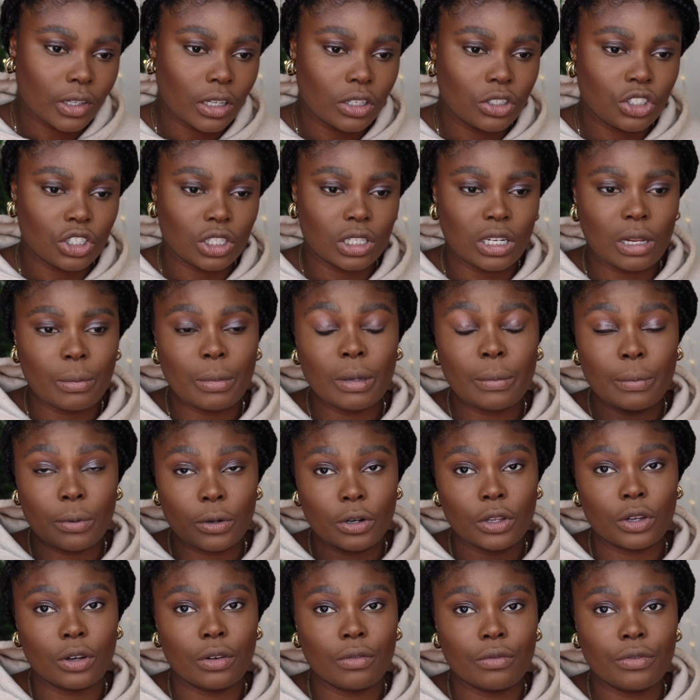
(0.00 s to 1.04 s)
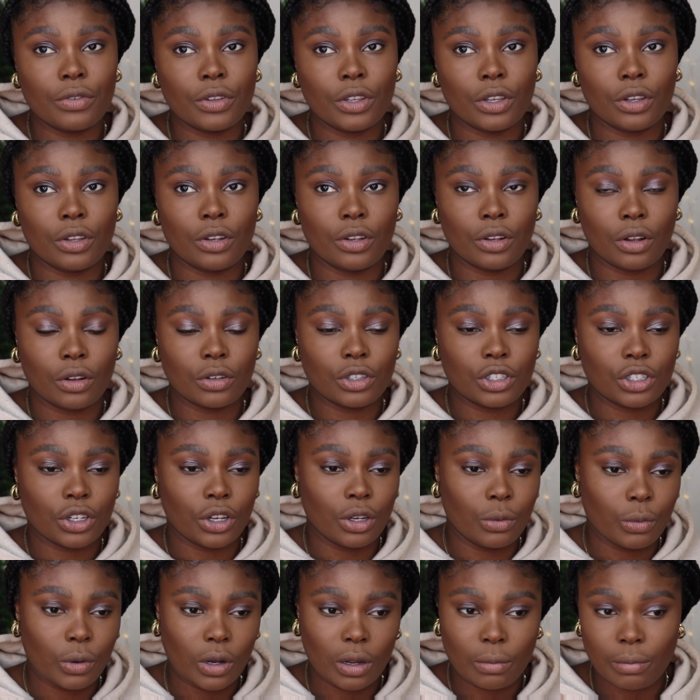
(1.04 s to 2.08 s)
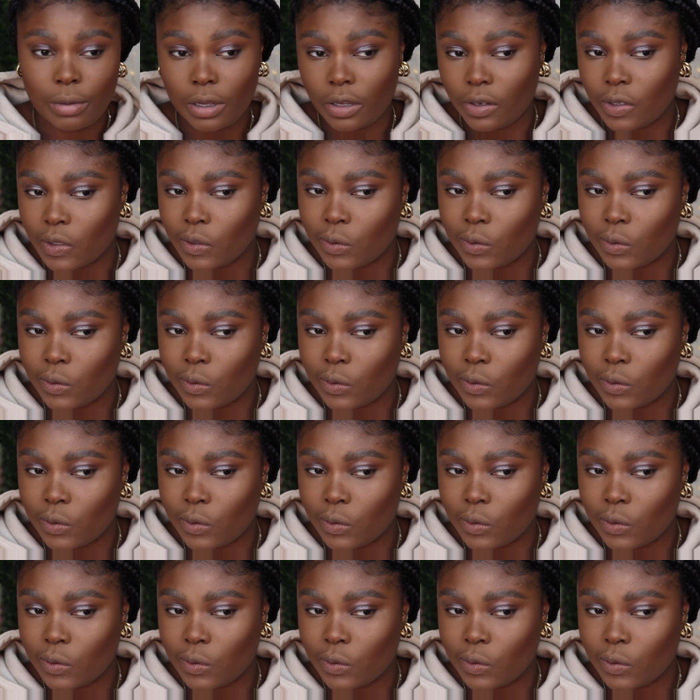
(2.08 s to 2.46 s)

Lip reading: just let me put it on for you and I'll show you what I mean.